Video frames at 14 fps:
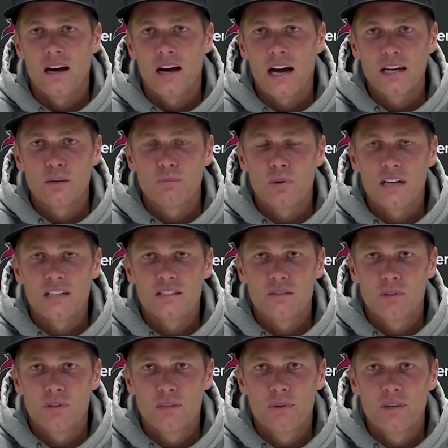I could
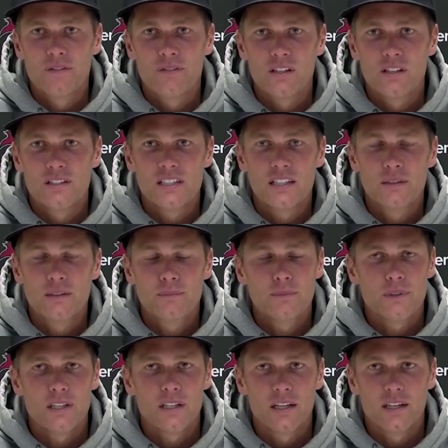possibly be for the team.
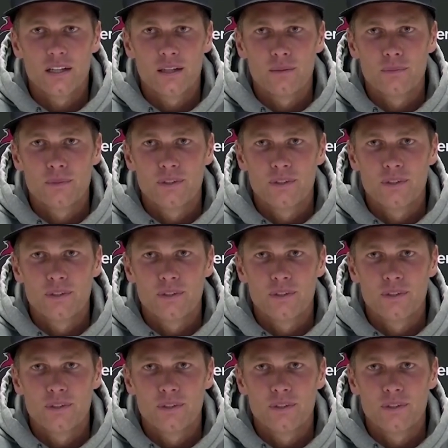And, um,